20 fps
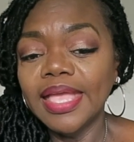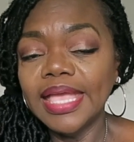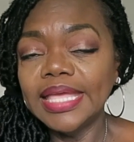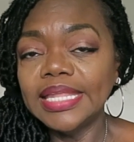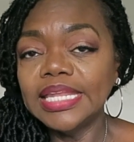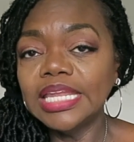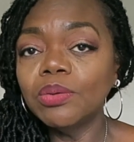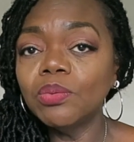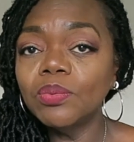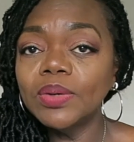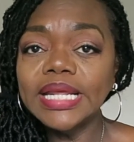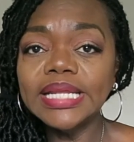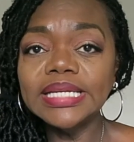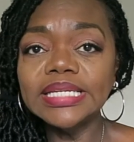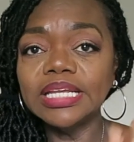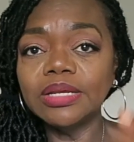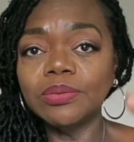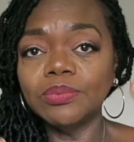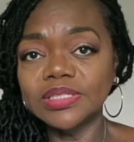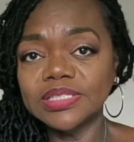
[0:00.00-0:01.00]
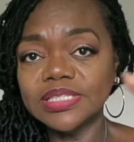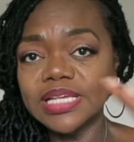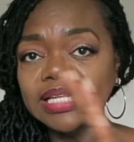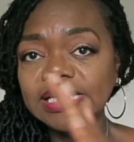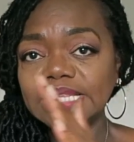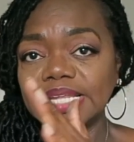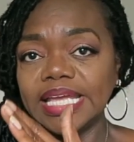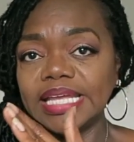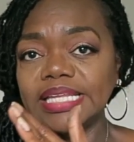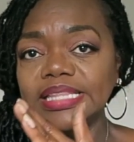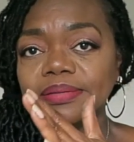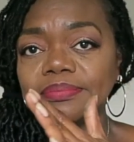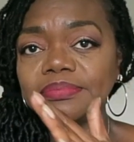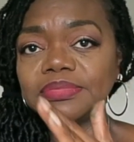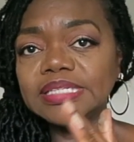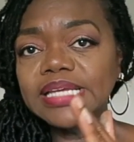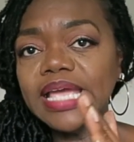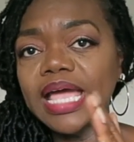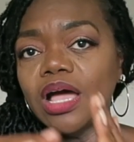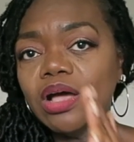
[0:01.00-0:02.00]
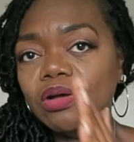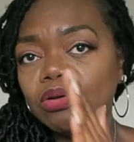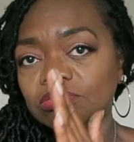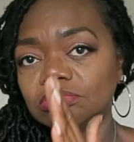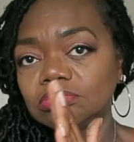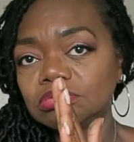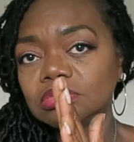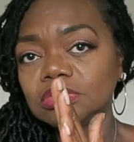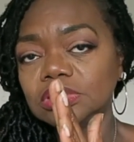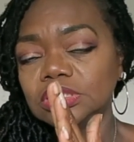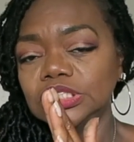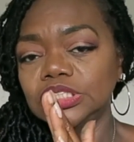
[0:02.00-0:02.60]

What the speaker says: And then what I did was I laid them down,